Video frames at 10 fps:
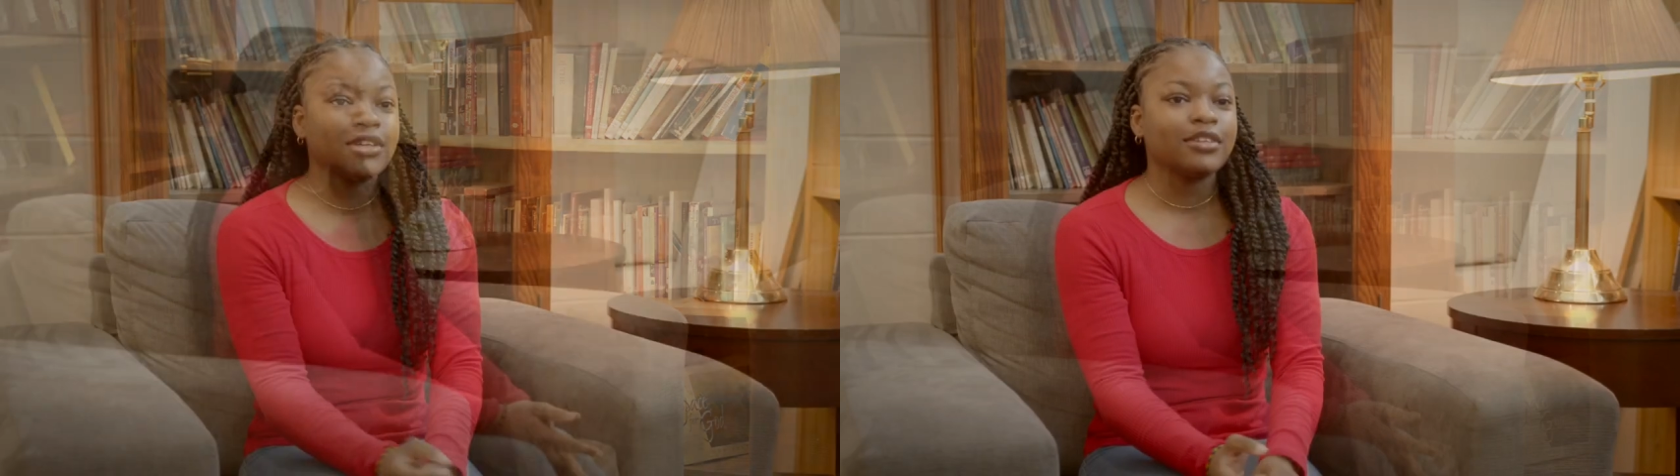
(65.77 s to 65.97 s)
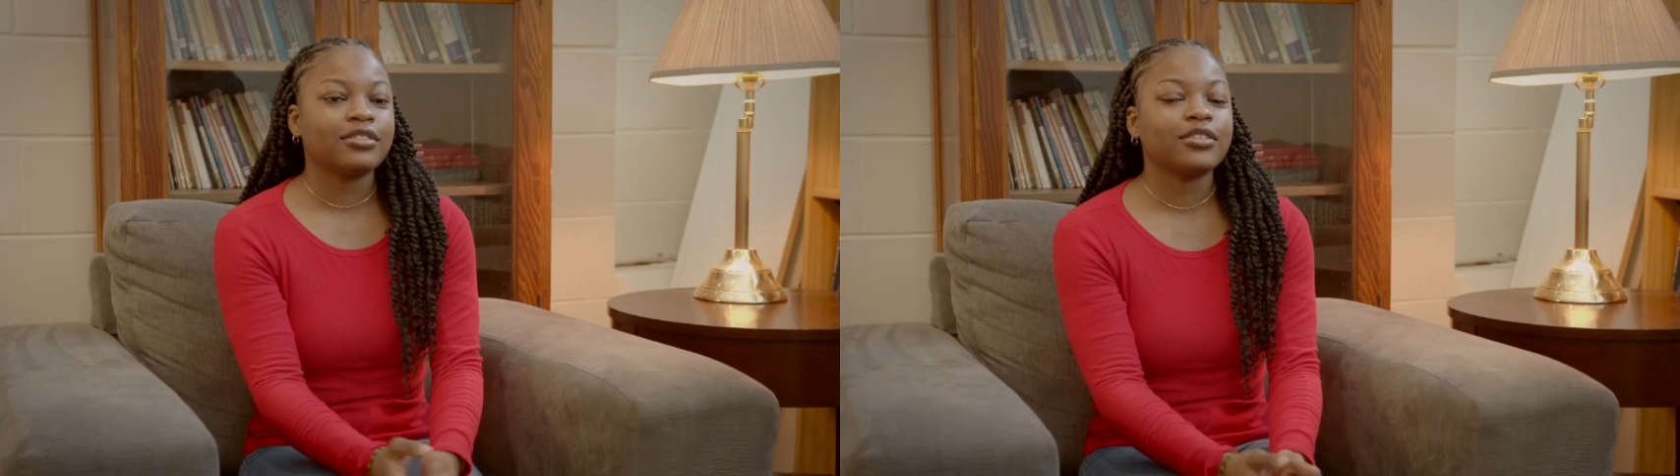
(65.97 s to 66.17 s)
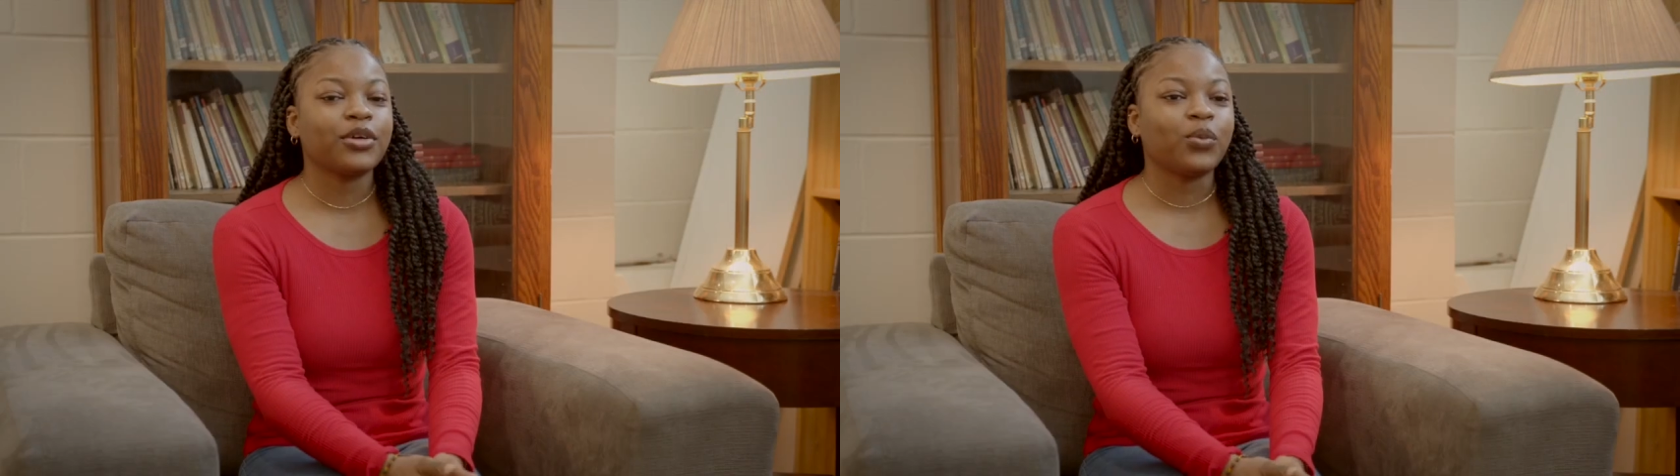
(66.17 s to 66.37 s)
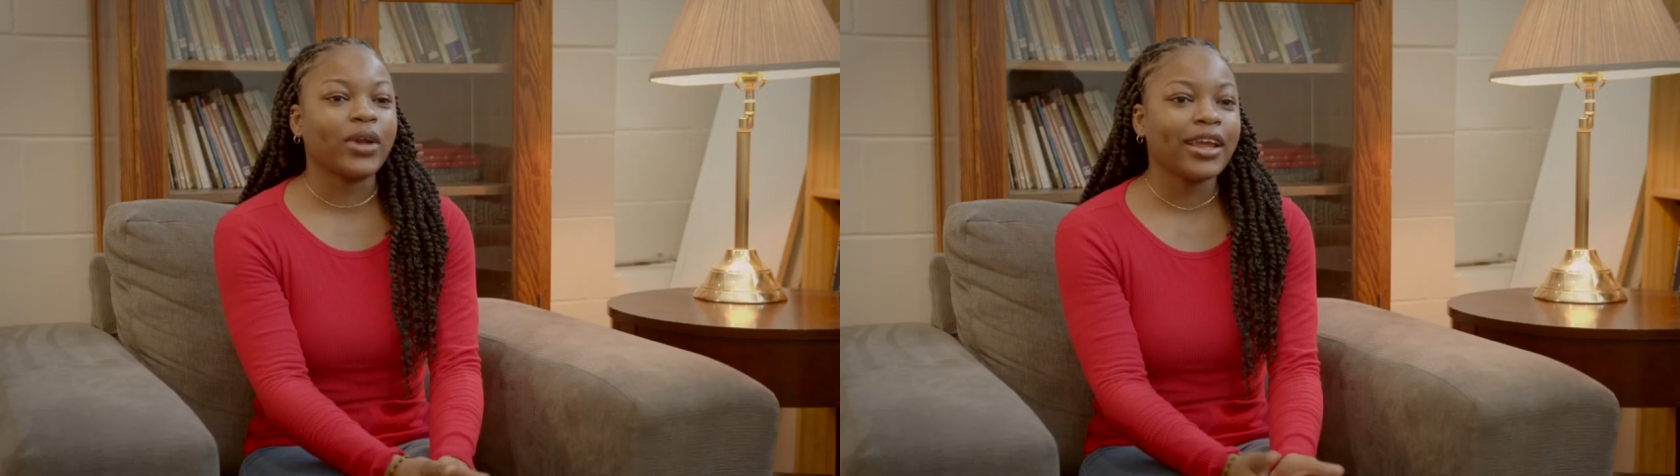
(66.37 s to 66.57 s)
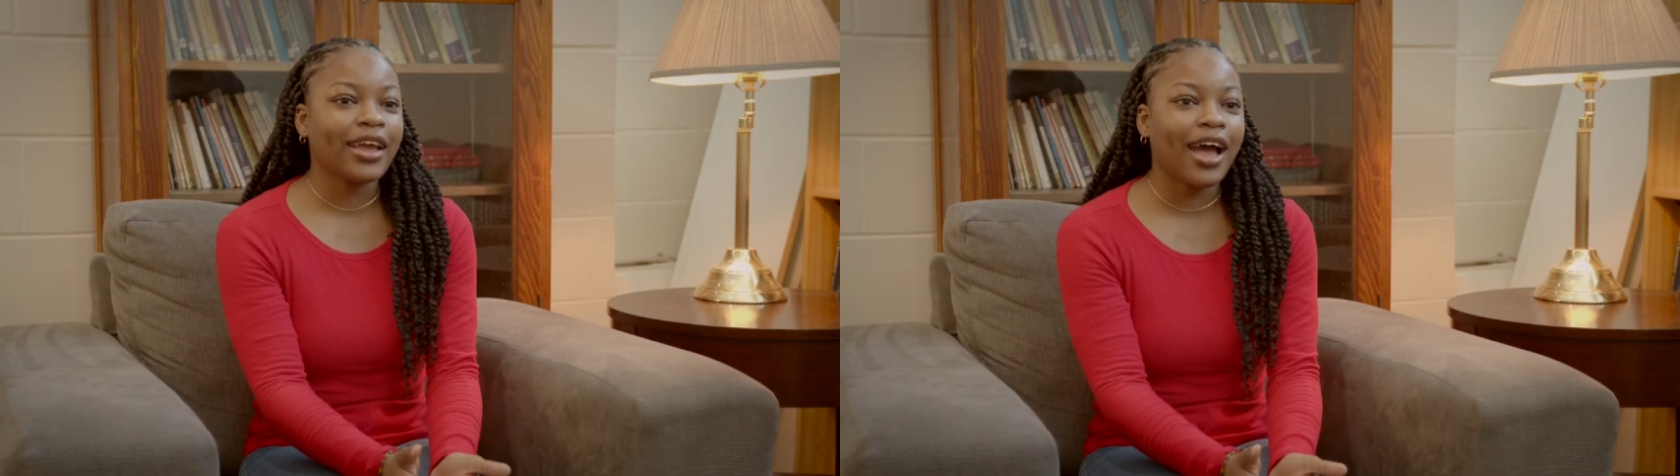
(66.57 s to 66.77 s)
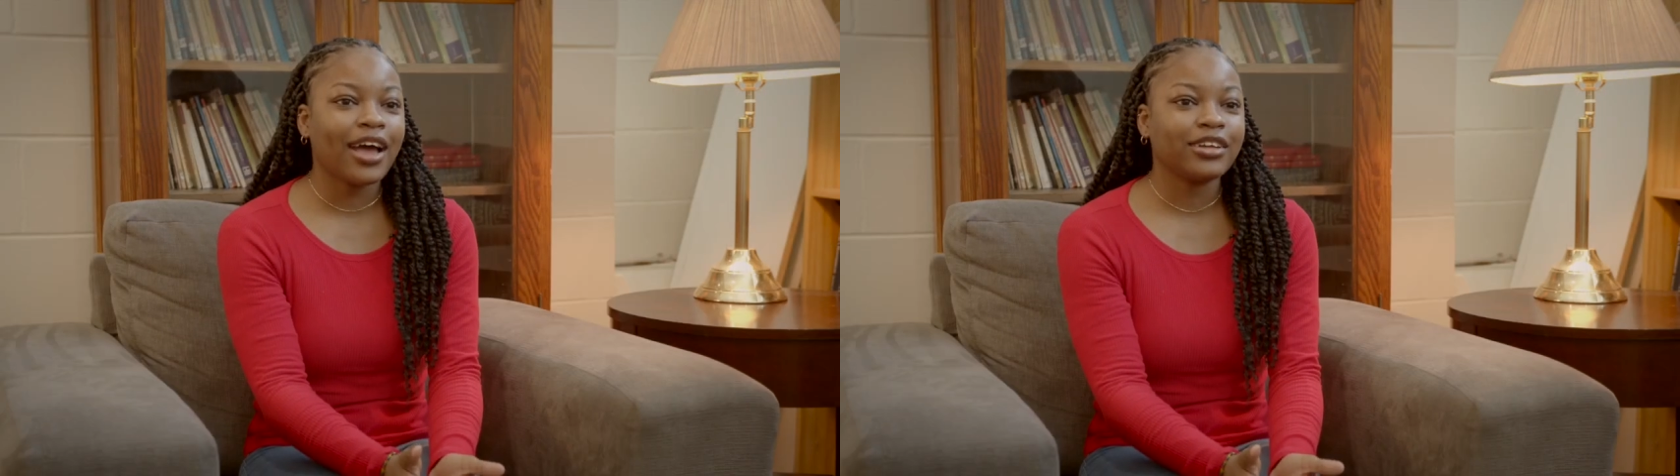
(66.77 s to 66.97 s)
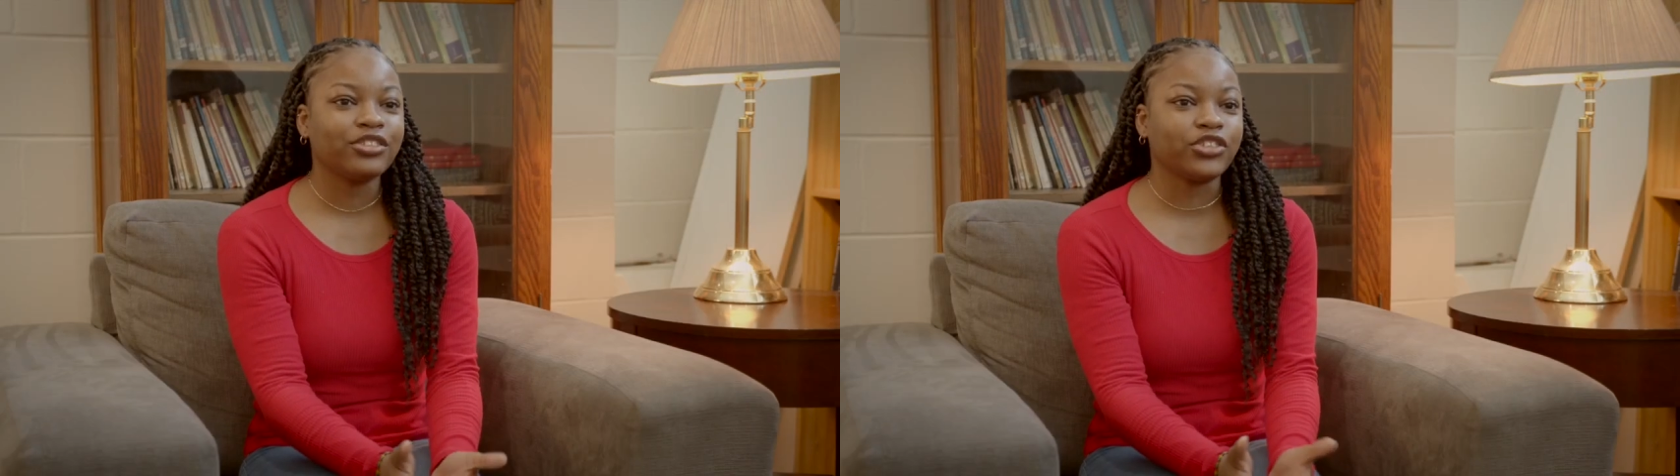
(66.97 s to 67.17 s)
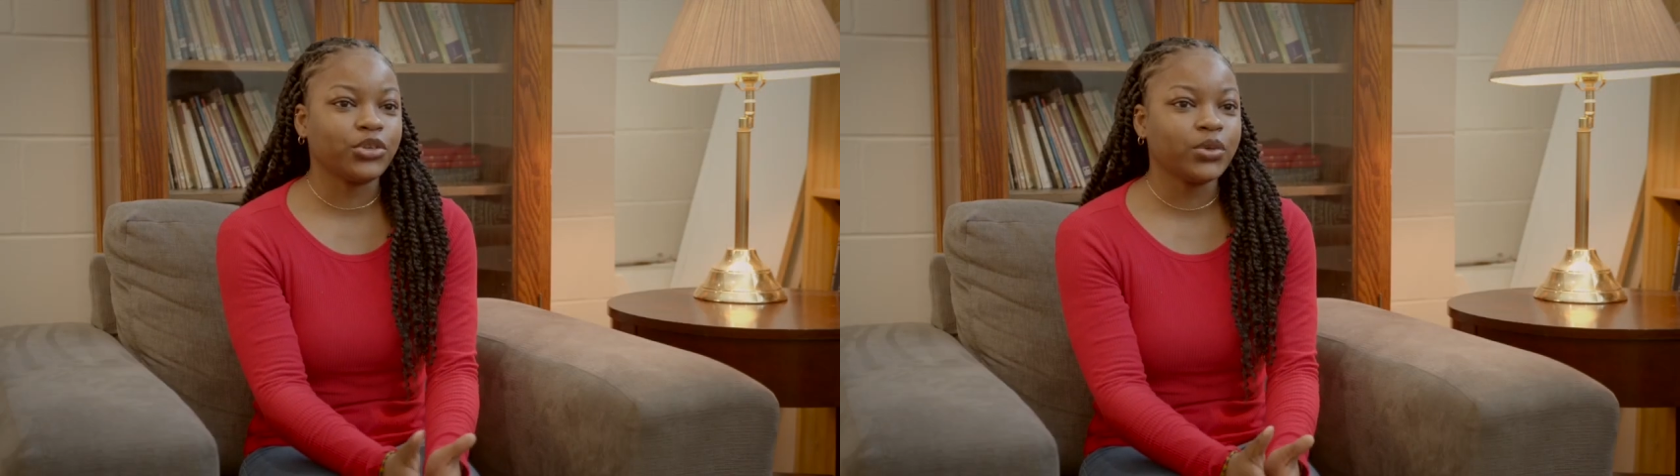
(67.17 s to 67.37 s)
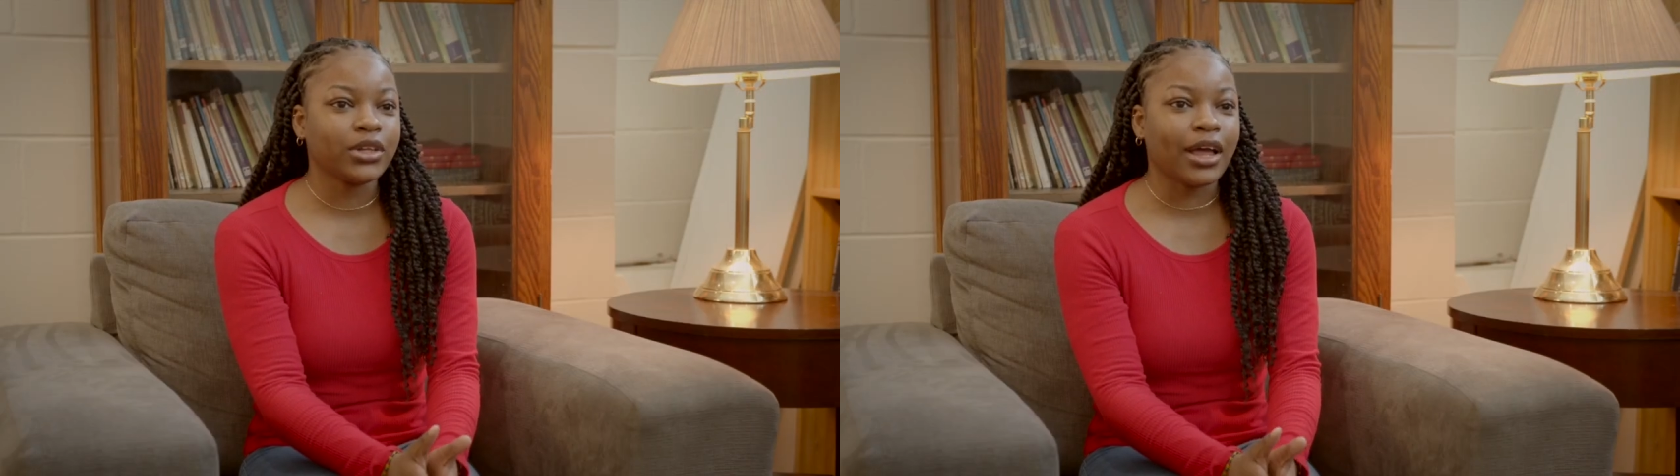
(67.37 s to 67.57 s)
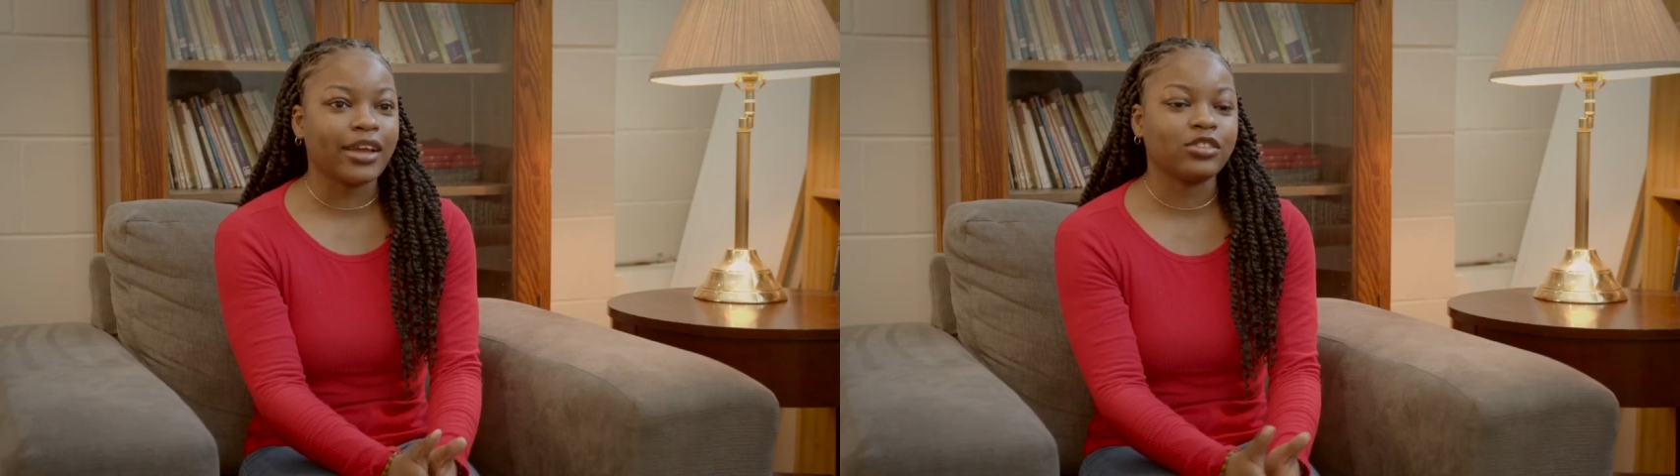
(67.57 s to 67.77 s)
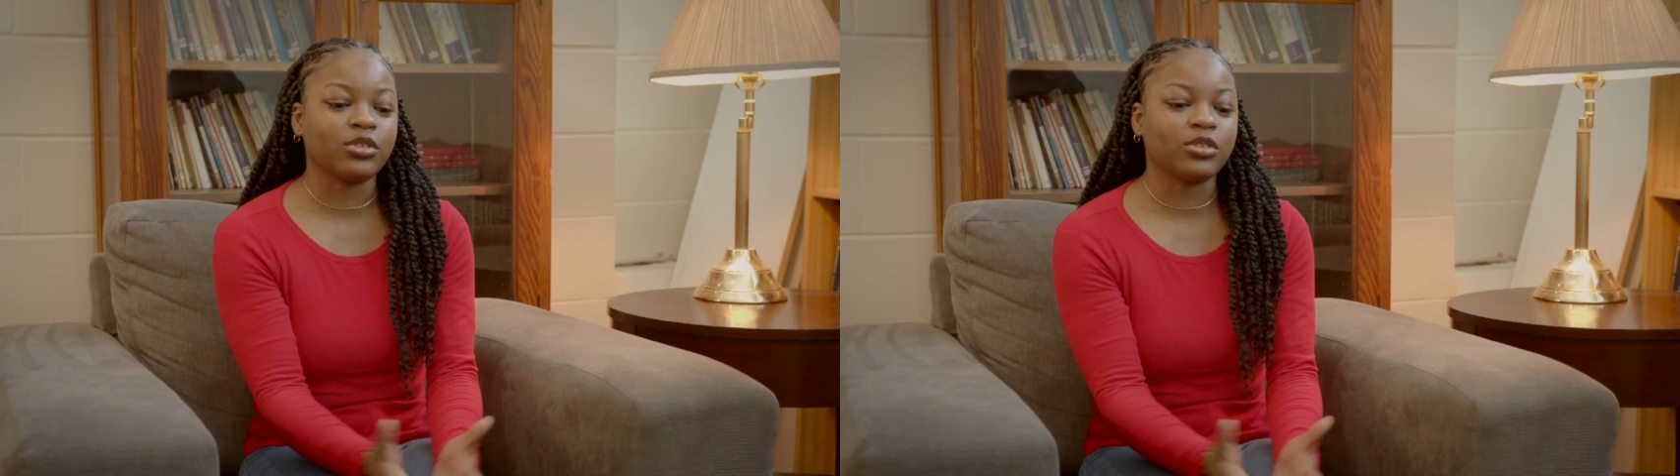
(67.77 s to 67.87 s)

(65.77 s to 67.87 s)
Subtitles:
So when I had two clients,